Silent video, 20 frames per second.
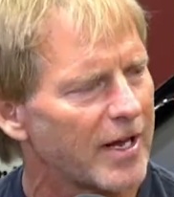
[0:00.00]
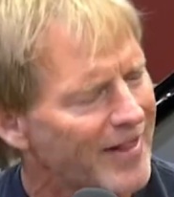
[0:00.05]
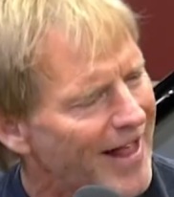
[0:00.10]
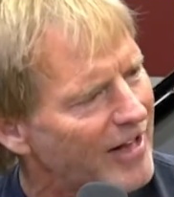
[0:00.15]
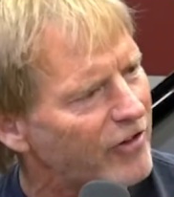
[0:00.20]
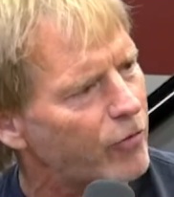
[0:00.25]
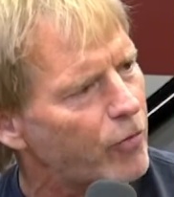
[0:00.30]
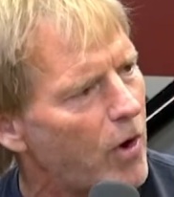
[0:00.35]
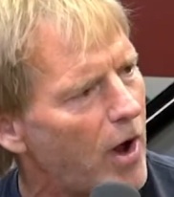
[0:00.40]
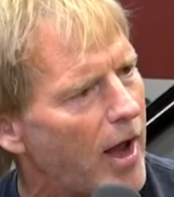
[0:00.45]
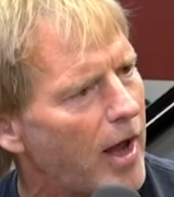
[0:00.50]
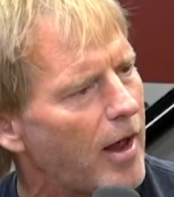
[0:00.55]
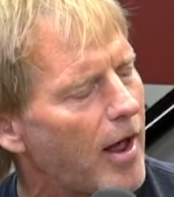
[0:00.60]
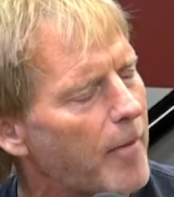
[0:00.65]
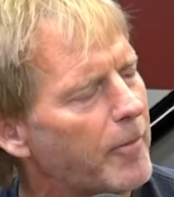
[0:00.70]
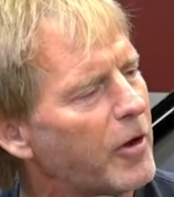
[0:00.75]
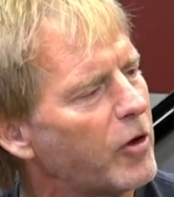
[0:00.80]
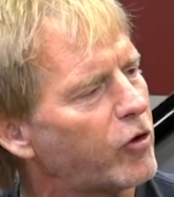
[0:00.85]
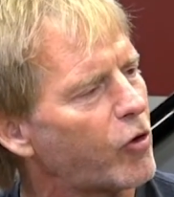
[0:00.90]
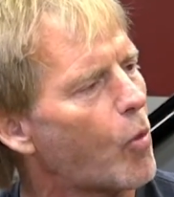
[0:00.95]
And that's why, I
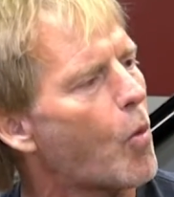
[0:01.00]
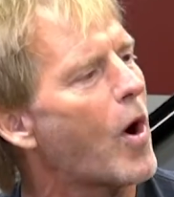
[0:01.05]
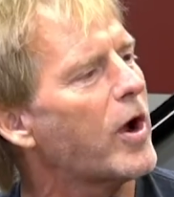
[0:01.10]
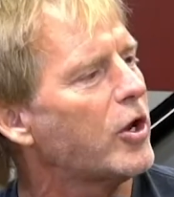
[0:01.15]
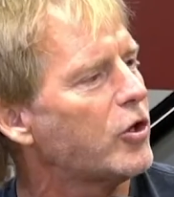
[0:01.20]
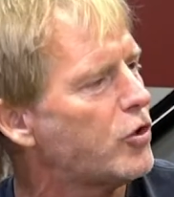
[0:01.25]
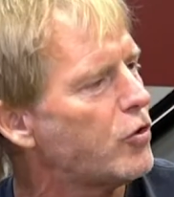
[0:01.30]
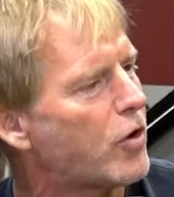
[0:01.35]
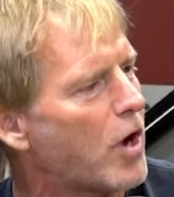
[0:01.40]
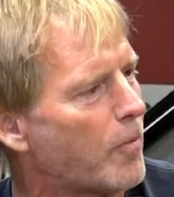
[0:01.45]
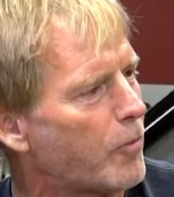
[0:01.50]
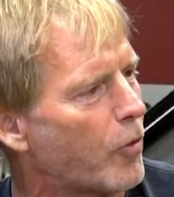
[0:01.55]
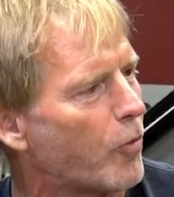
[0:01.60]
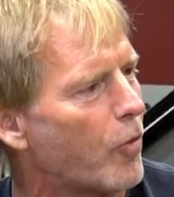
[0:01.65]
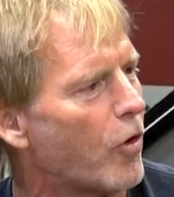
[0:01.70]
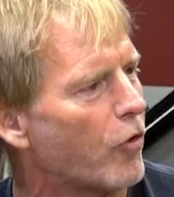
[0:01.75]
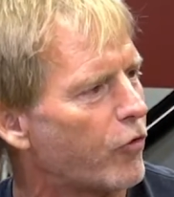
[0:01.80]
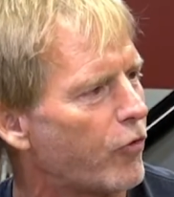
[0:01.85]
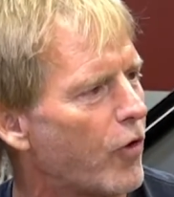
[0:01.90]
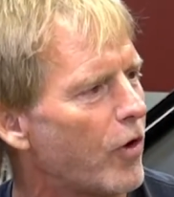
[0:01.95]
mean, so why did you come to
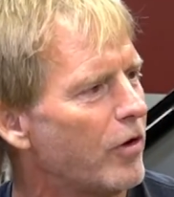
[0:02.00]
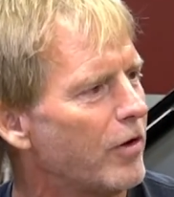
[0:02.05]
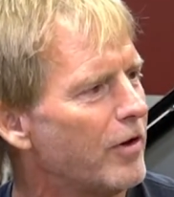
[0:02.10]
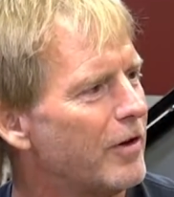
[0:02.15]
Roseville?